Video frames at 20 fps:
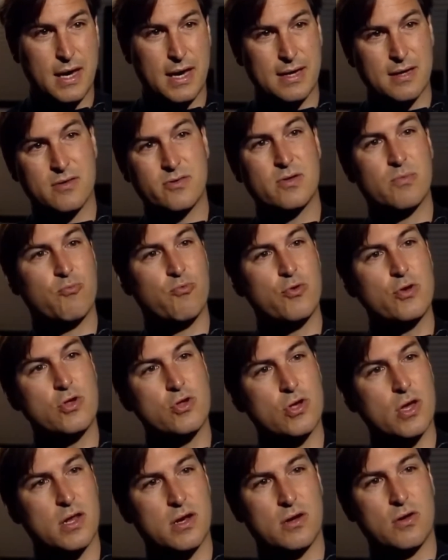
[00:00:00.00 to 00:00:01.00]
It gets
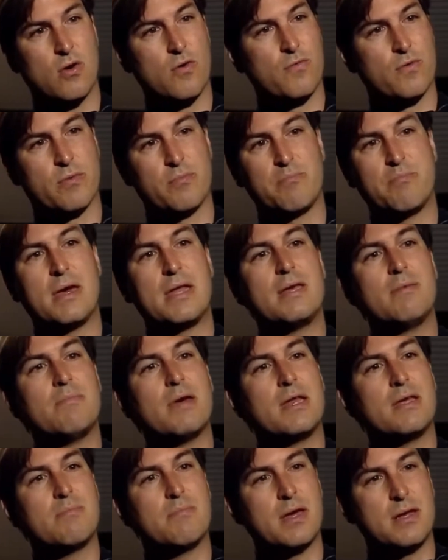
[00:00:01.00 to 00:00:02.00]
depreciated over many,
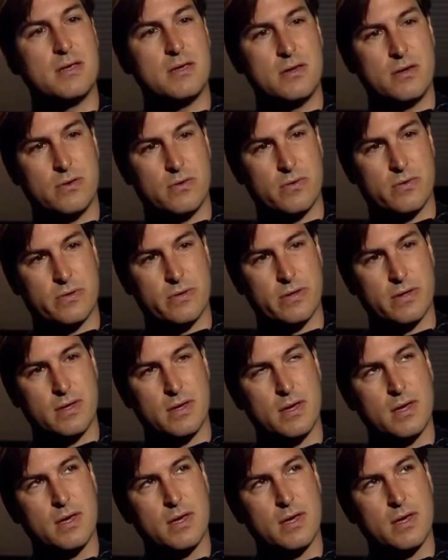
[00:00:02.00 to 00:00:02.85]
many, many years.